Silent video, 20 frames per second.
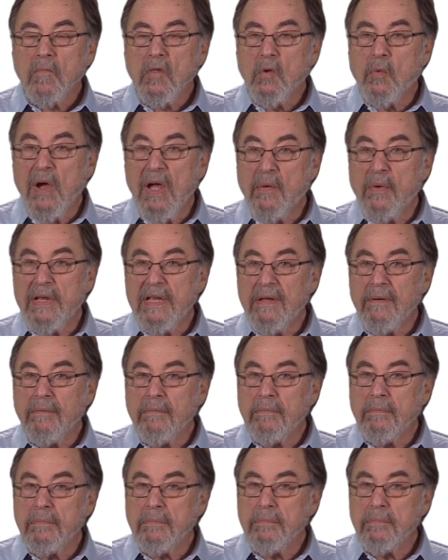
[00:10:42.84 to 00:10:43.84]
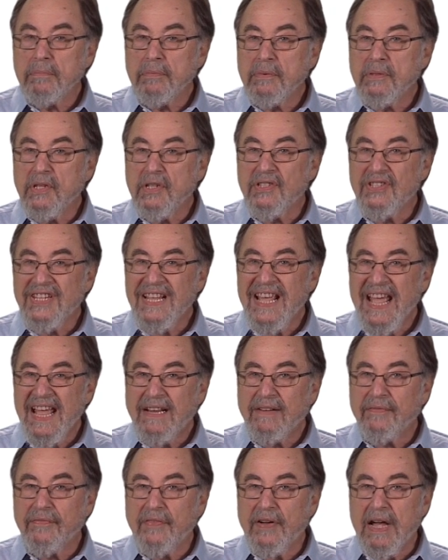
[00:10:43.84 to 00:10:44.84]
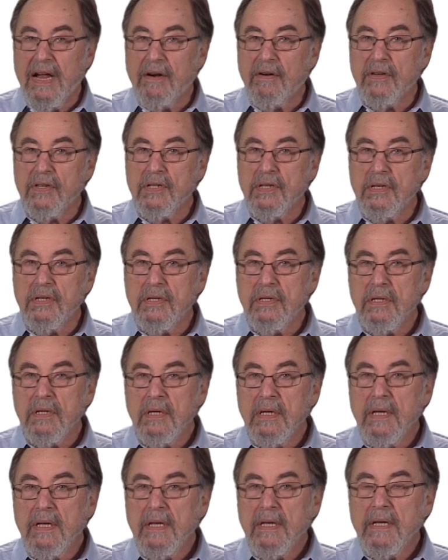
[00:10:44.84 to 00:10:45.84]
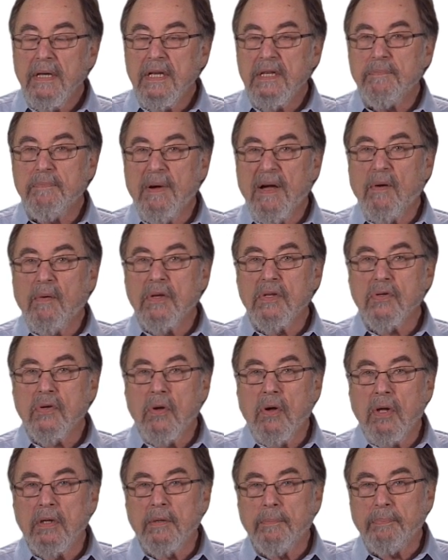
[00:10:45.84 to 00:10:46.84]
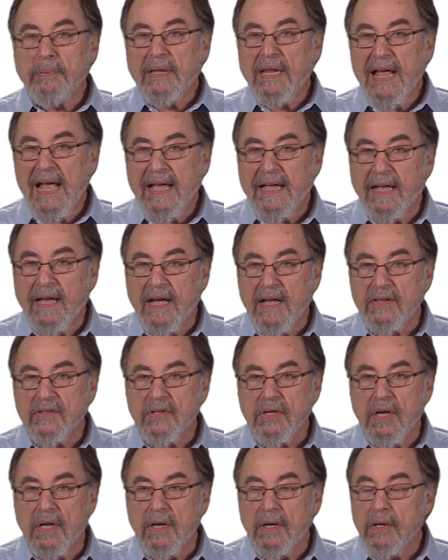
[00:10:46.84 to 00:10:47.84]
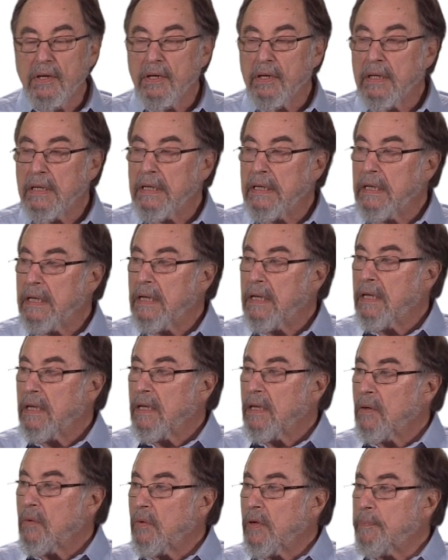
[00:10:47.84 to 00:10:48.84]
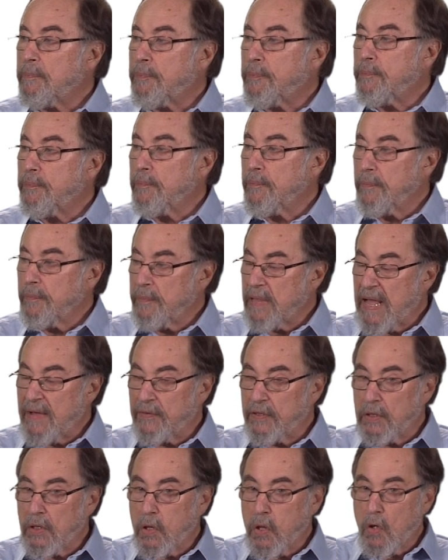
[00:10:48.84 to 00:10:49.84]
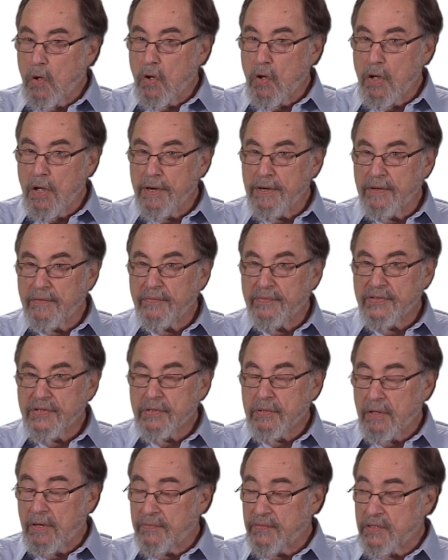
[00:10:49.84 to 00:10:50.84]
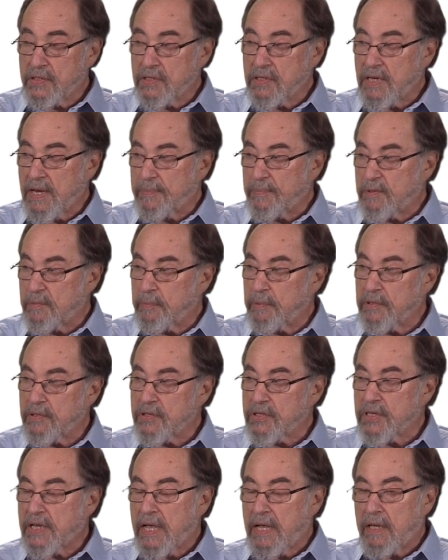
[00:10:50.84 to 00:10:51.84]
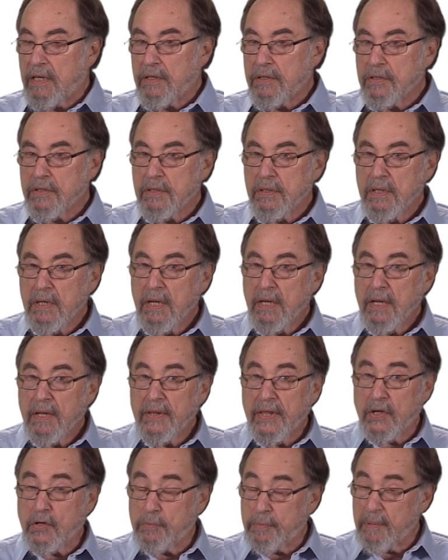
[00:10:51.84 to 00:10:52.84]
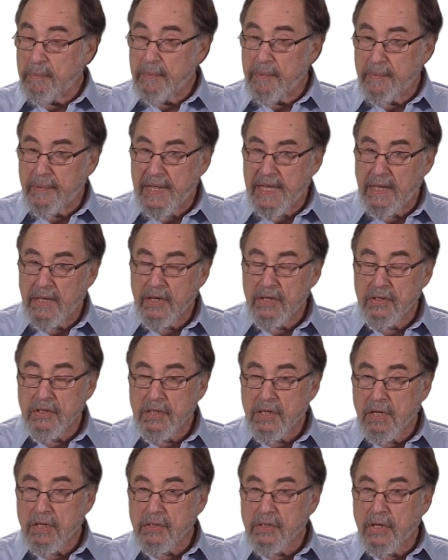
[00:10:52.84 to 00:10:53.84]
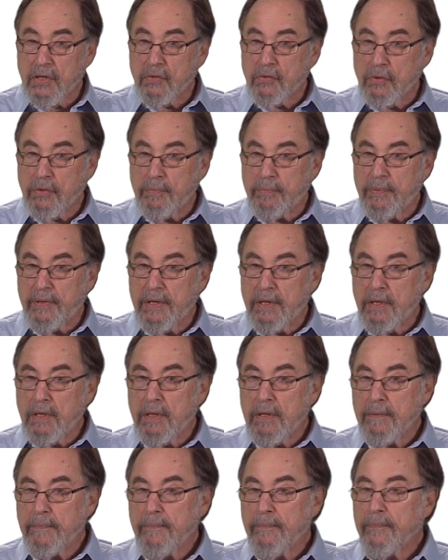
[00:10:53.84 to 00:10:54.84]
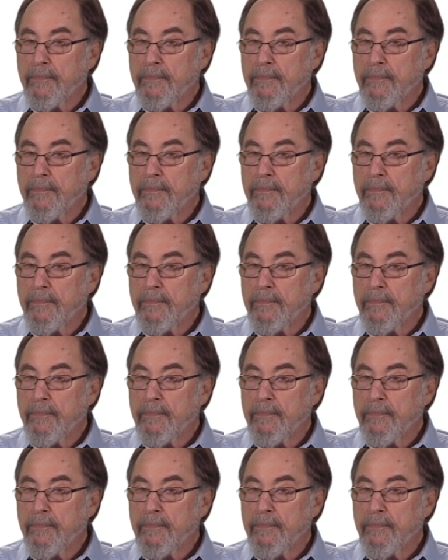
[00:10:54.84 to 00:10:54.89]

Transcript: The way we detect viruses is by what's called a plaque assay. We have a lawn of, of susceptible cells. They could be mammalian cells, they could be